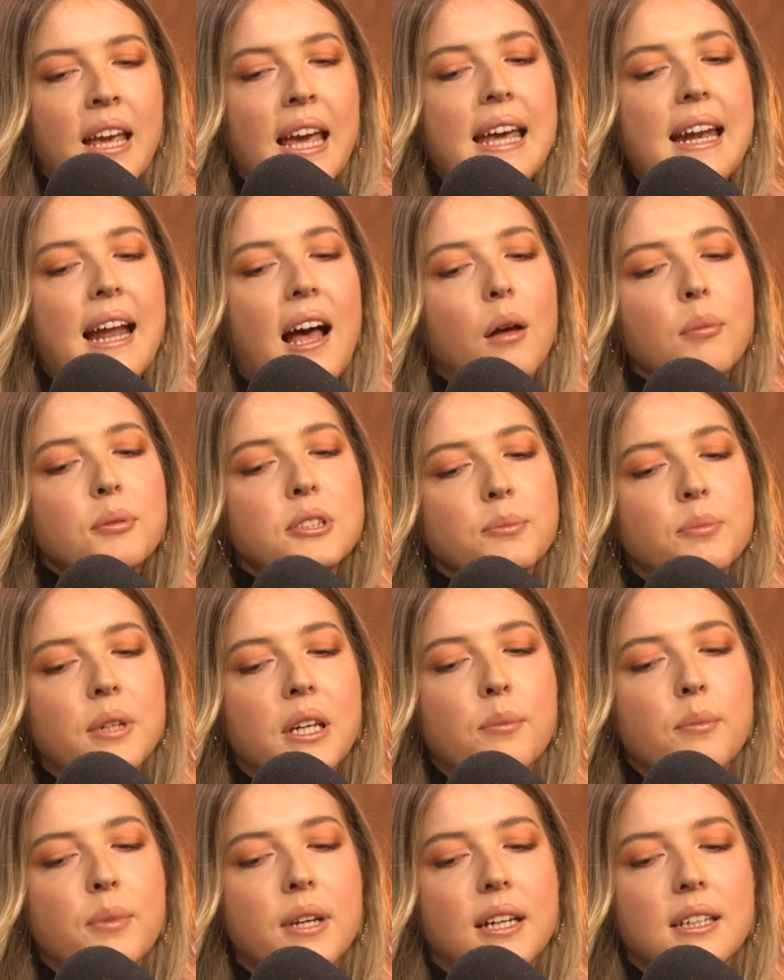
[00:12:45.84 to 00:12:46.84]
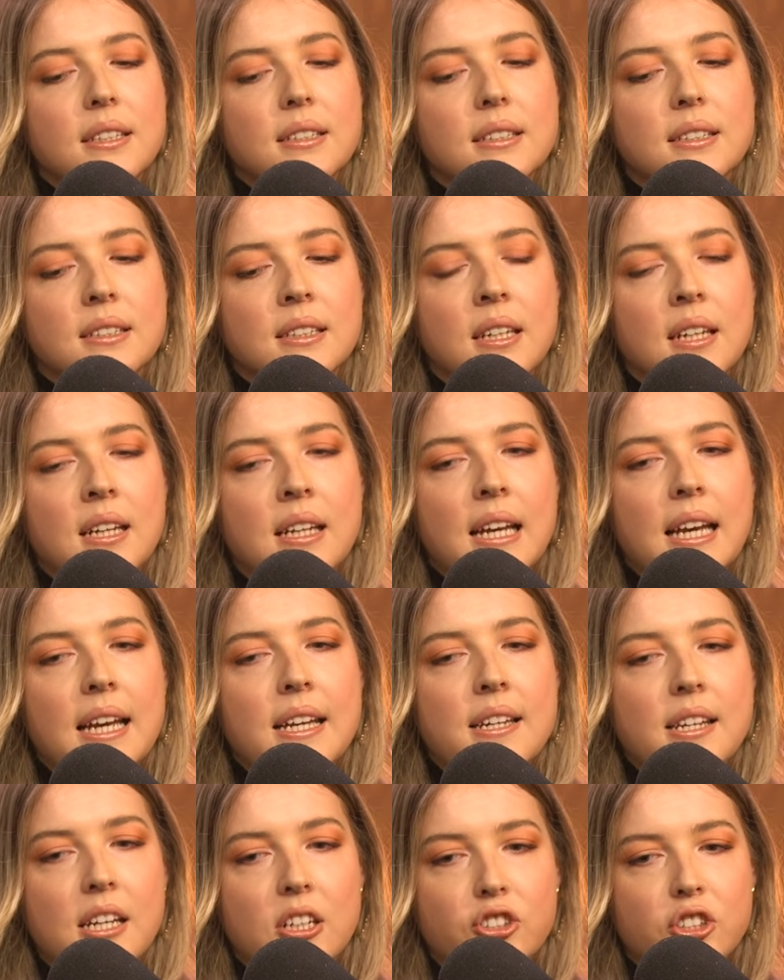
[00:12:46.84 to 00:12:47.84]
It helped me because
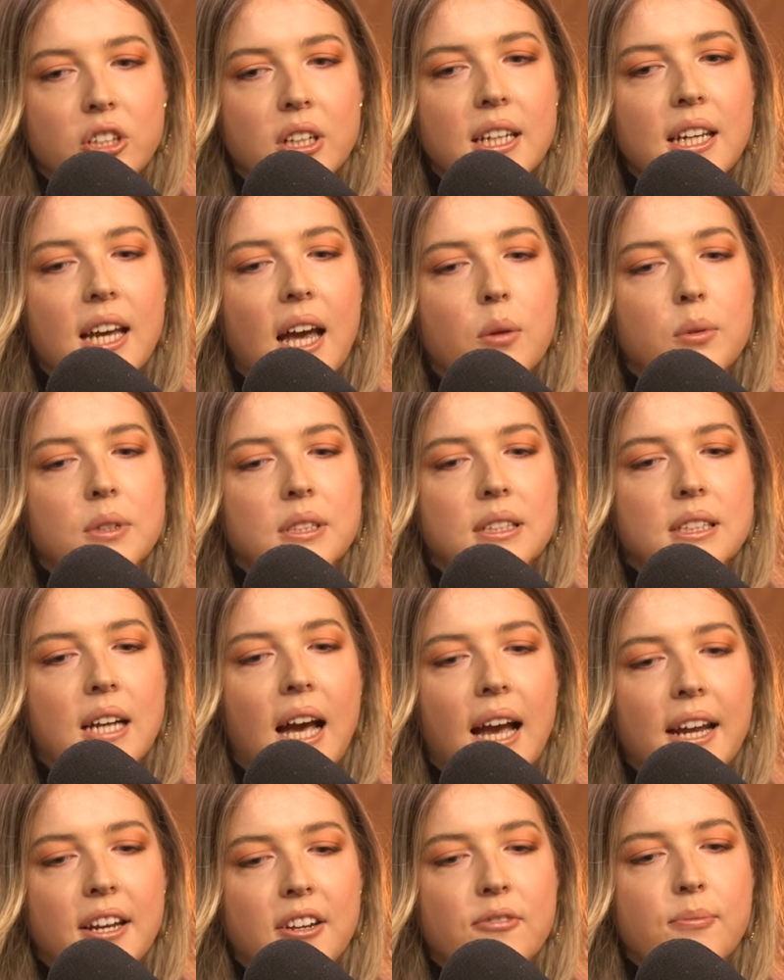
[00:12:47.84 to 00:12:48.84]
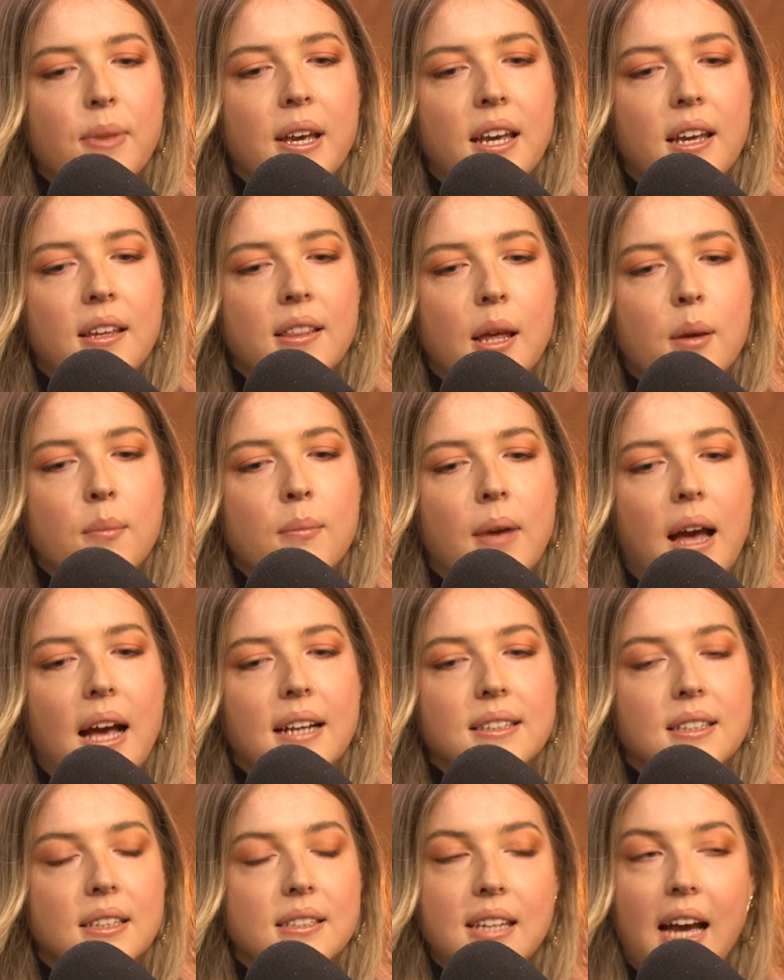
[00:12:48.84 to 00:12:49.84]
initially I was kind of making them
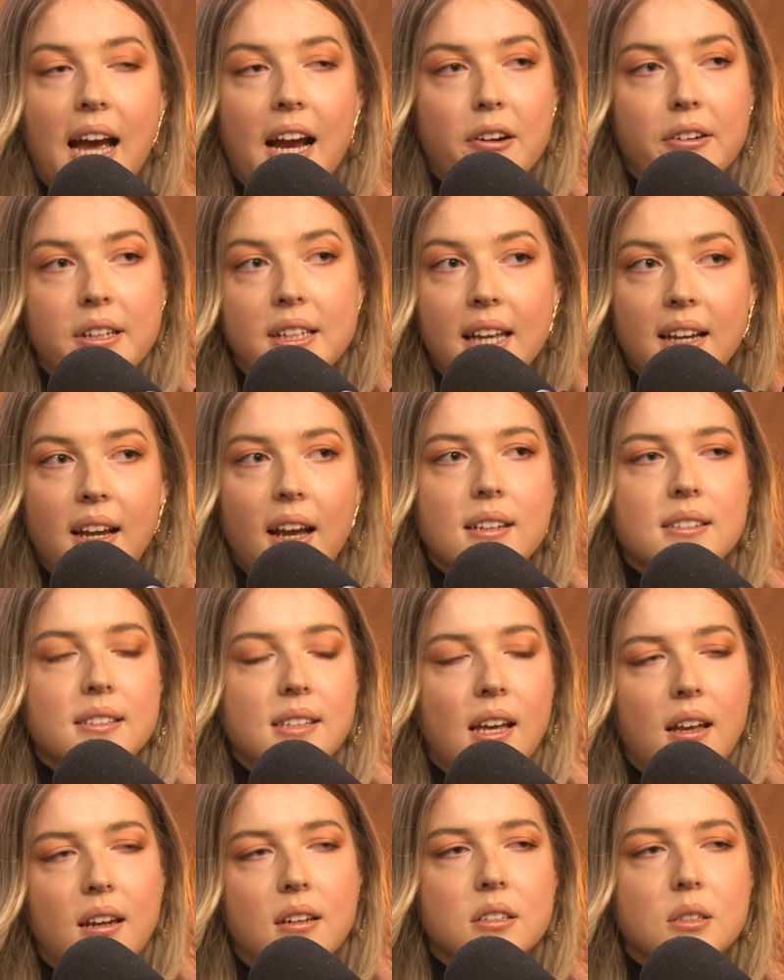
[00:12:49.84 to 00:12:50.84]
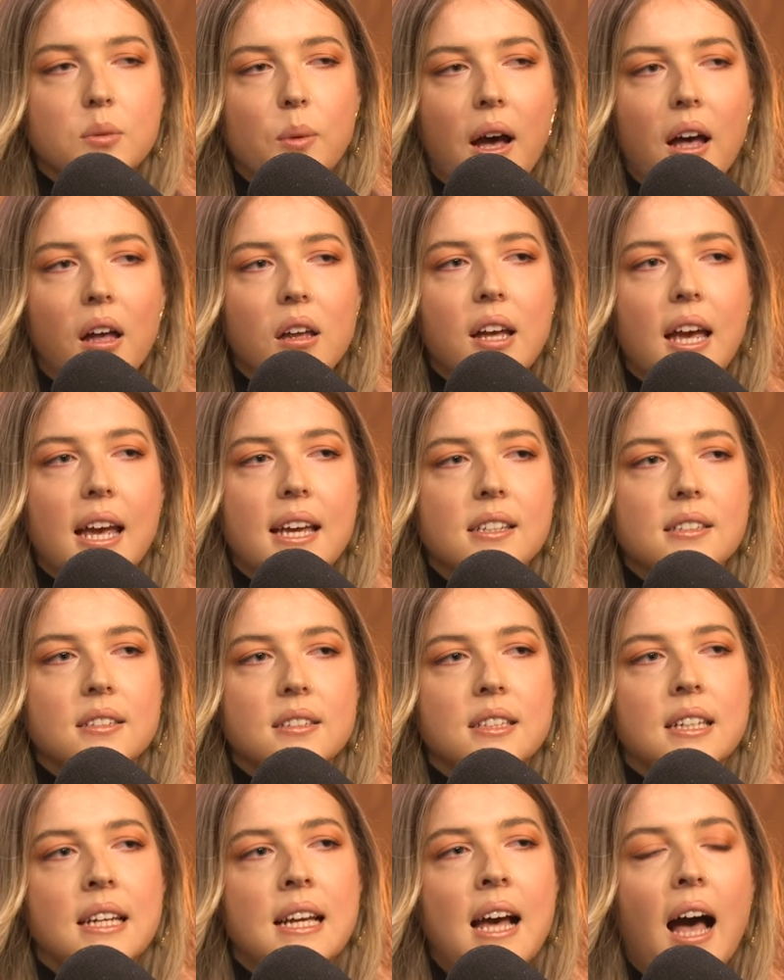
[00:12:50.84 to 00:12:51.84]
as a diary, like I said, as well, and